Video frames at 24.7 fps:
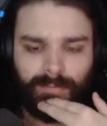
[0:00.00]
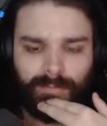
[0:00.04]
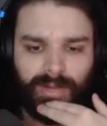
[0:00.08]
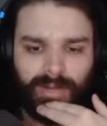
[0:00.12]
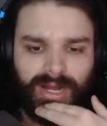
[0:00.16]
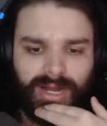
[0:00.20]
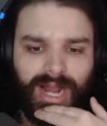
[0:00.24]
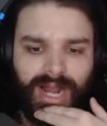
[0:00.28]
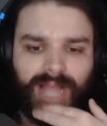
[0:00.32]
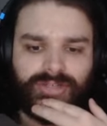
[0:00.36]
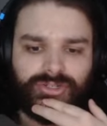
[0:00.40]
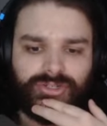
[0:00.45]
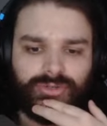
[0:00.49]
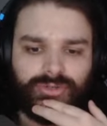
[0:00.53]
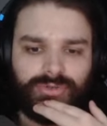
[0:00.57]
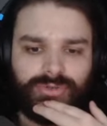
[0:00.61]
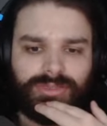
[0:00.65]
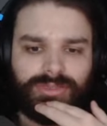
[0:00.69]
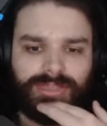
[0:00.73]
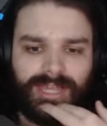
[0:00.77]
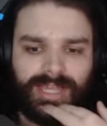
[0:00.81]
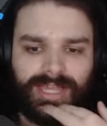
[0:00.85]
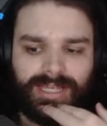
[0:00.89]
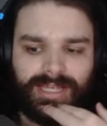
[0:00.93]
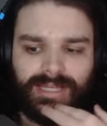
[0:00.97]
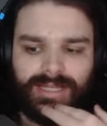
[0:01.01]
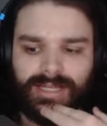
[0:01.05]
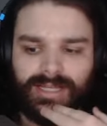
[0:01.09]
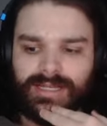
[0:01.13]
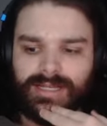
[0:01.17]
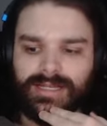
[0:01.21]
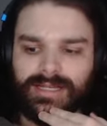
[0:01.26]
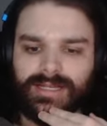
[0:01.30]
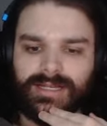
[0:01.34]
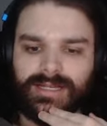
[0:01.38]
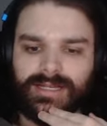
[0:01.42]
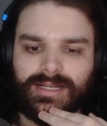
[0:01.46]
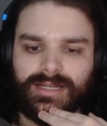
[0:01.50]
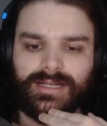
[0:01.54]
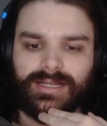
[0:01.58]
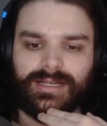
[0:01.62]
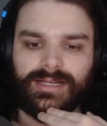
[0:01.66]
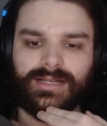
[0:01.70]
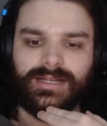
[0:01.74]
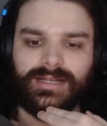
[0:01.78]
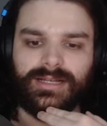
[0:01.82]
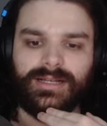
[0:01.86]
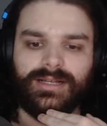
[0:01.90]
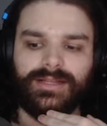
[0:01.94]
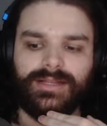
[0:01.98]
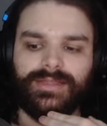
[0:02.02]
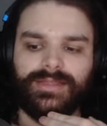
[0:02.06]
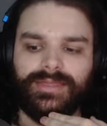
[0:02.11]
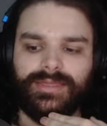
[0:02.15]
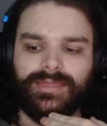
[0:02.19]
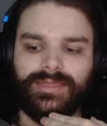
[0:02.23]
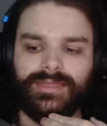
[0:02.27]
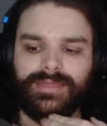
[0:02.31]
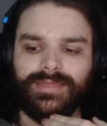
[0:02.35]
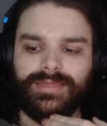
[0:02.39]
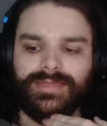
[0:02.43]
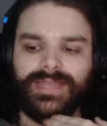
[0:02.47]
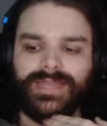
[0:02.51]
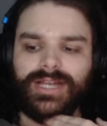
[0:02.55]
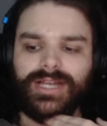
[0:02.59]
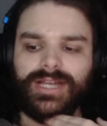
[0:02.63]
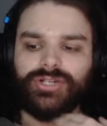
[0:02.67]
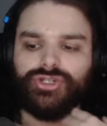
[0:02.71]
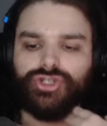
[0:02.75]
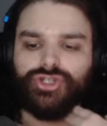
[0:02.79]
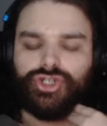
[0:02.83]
But I do think there